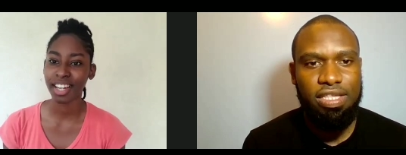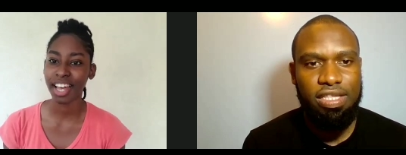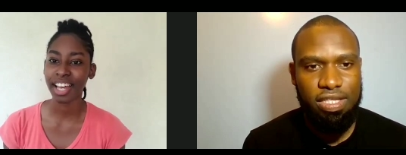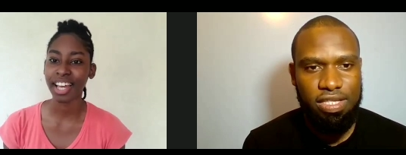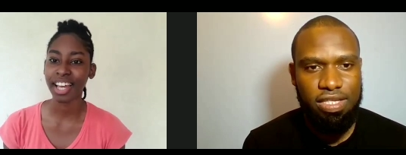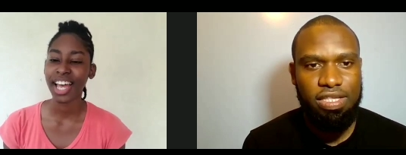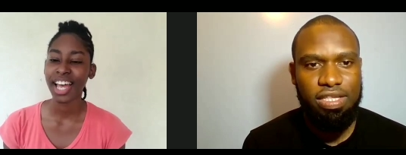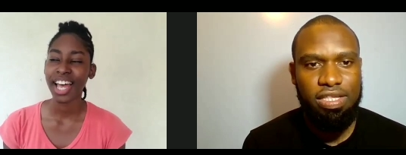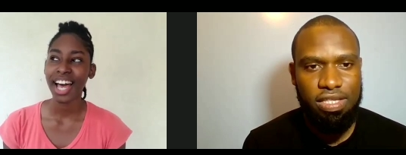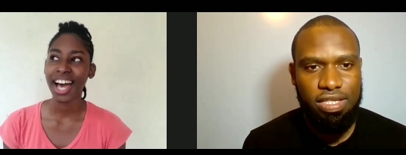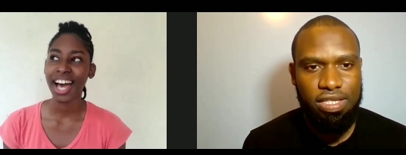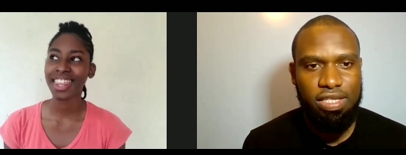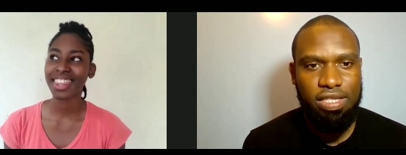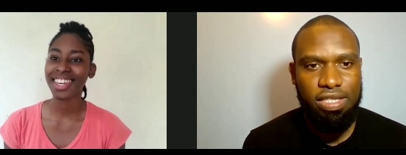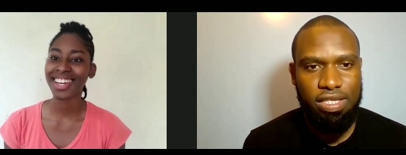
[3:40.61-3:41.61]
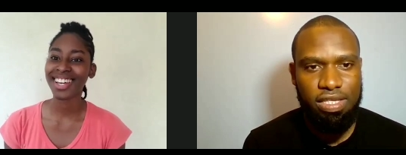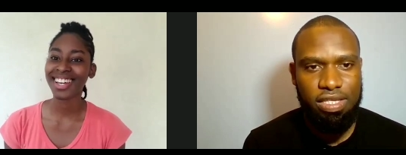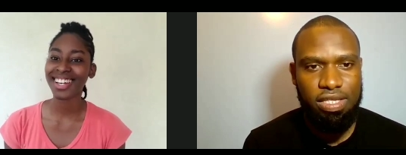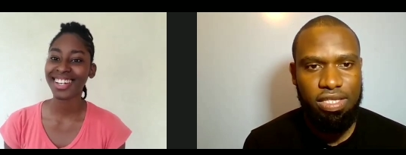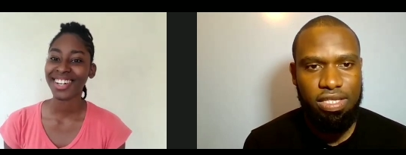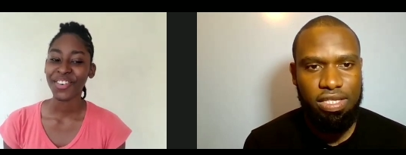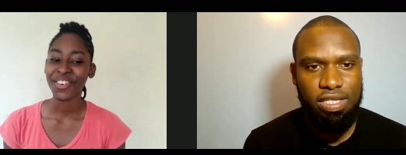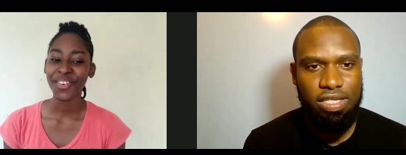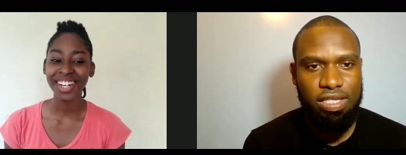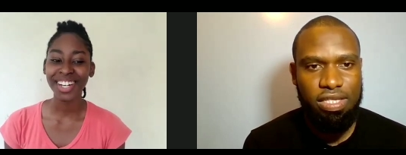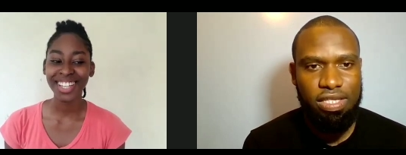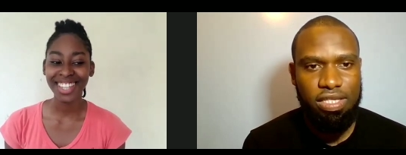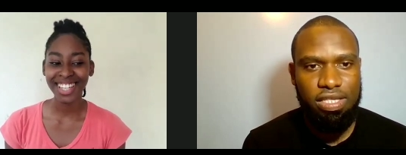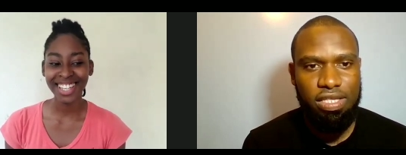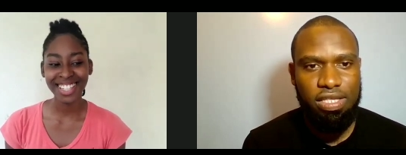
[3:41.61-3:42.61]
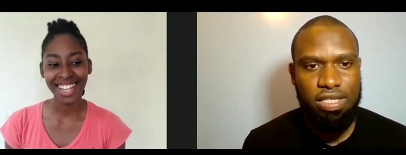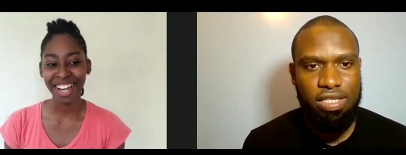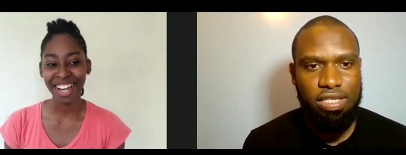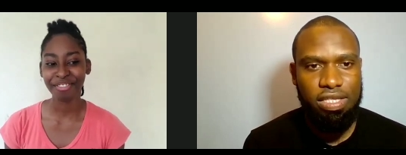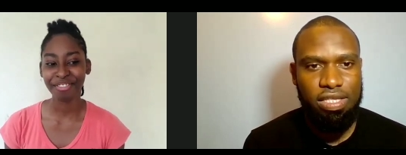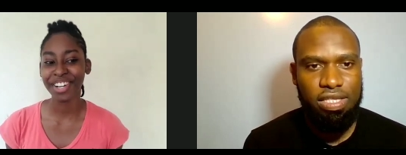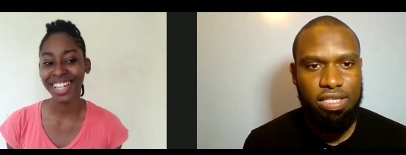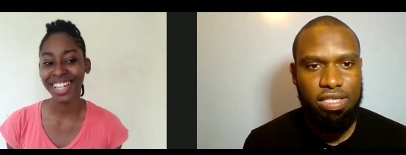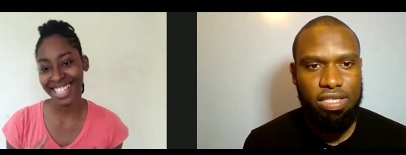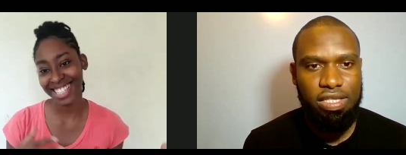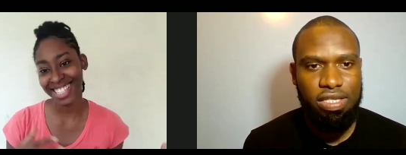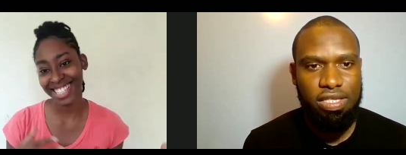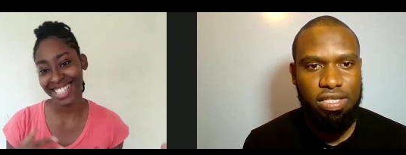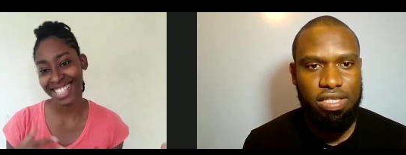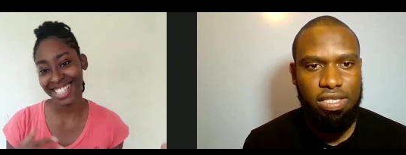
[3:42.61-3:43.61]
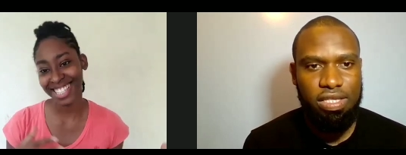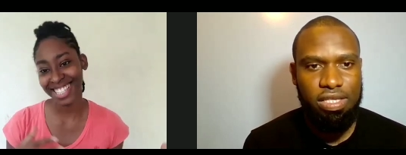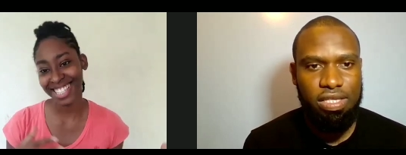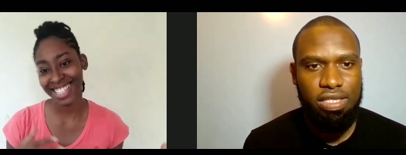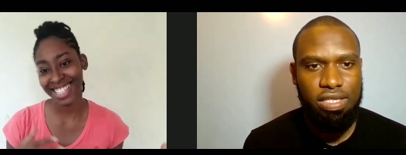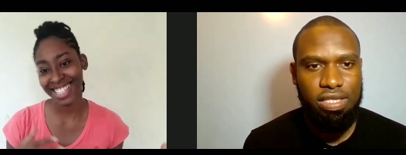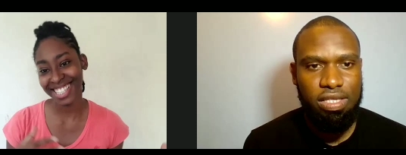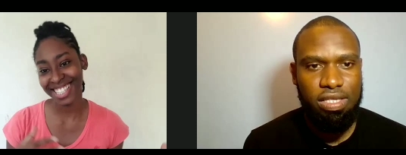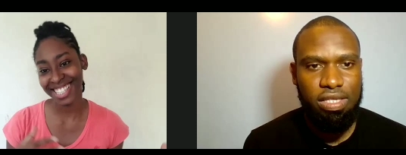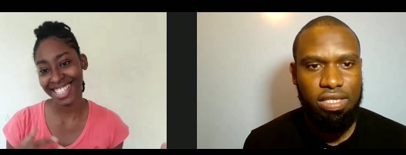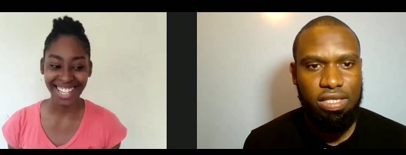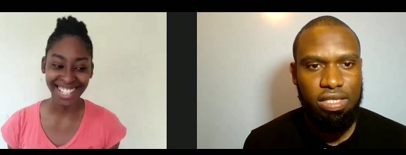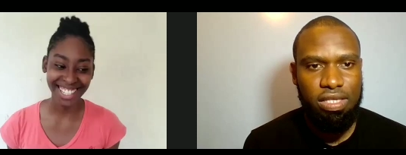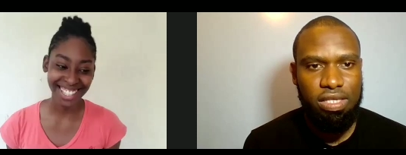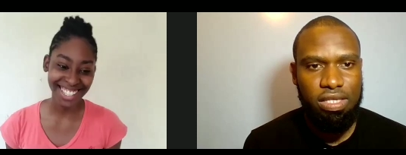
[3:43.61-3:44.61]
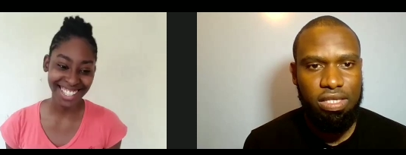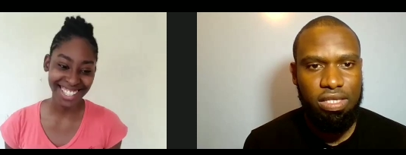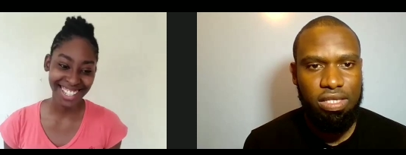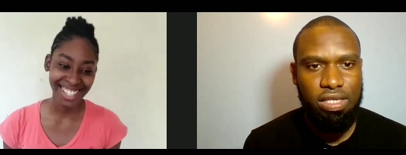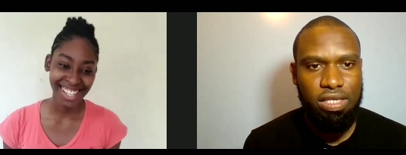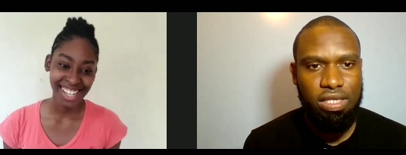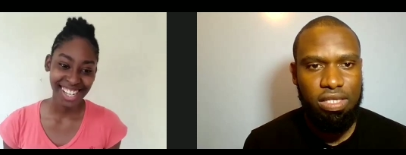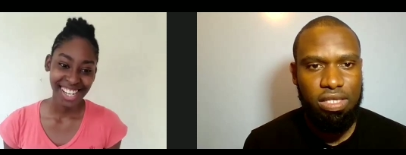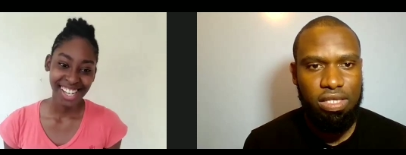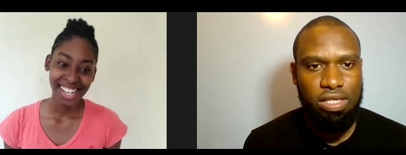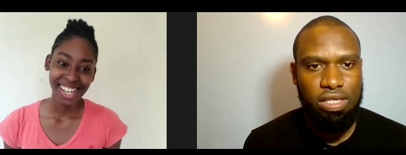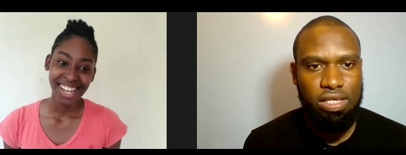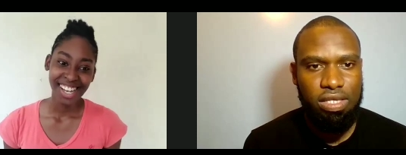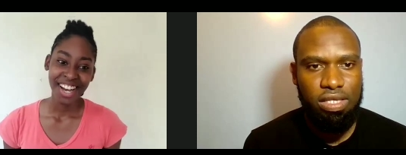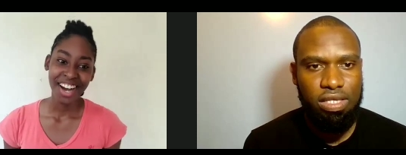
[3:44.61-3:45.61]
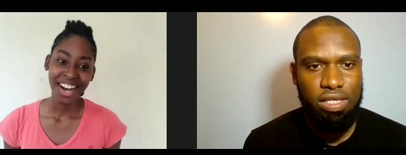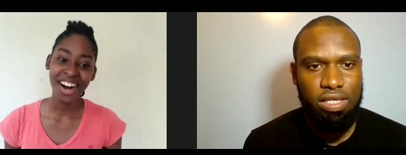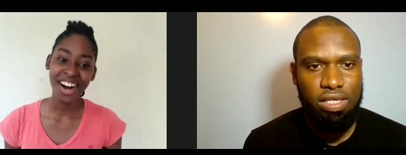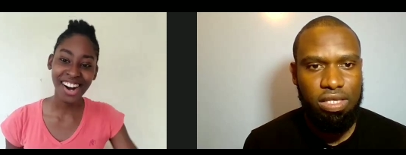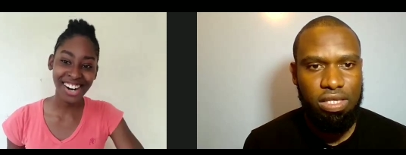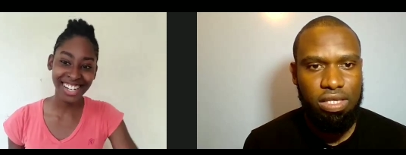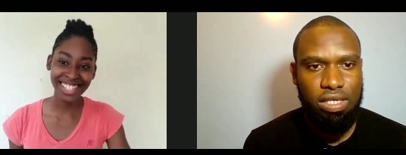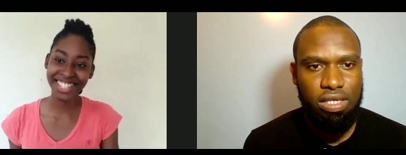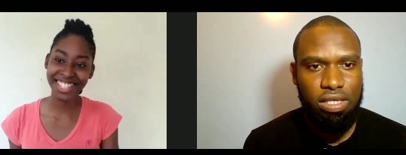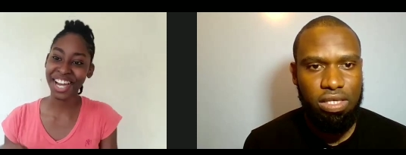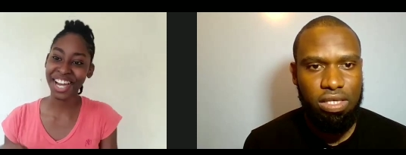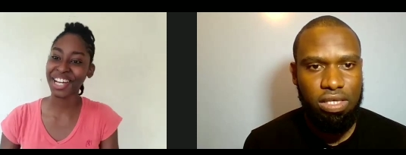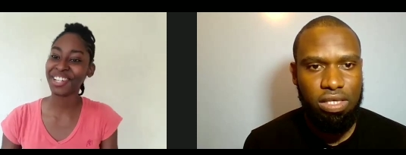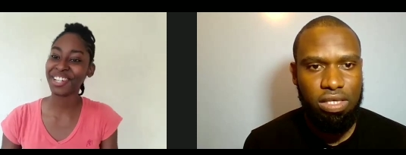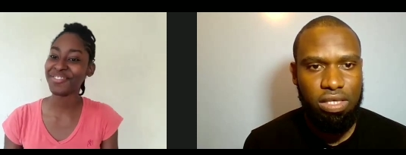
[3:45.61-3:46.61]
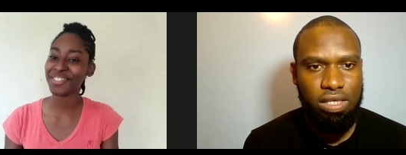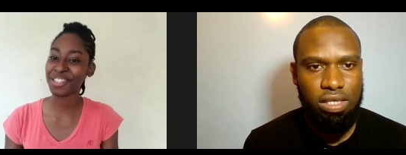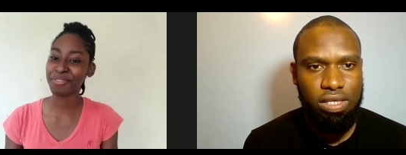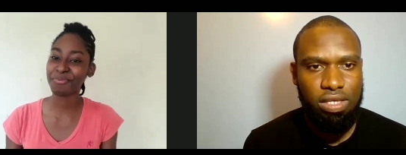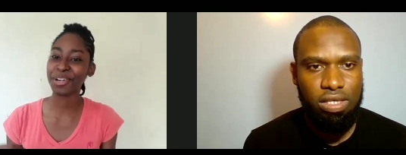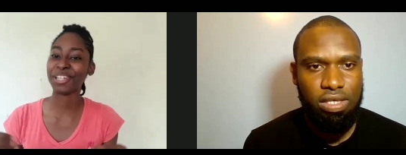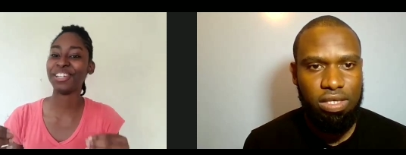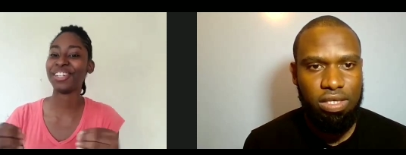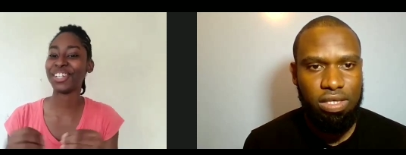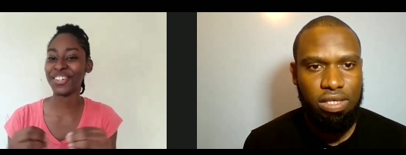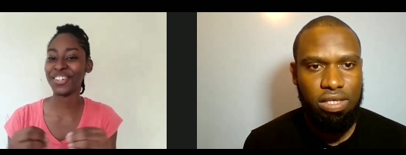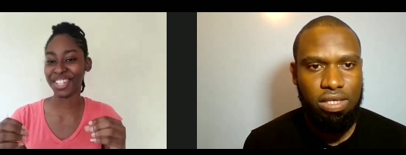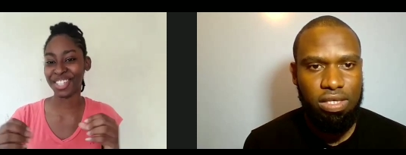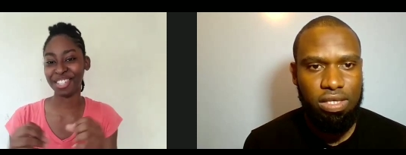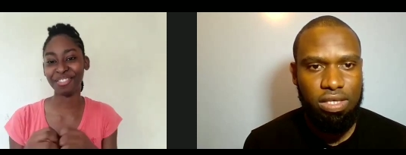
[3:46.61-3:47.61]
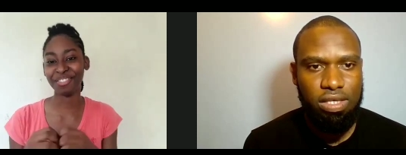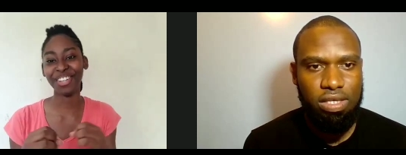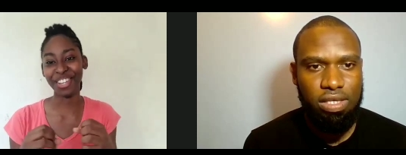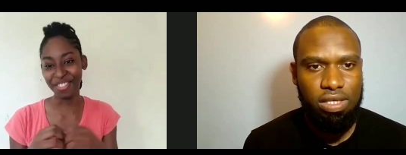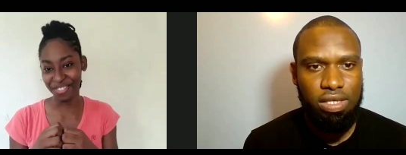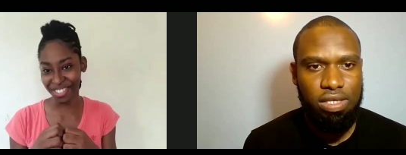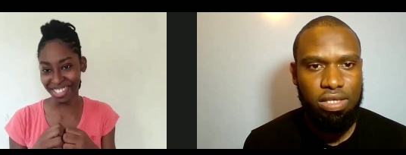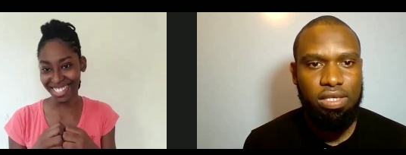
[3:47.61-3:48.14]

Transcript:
Speaker 1: Like I think one of the things that I've realized in life is that hard times bring you closer to people.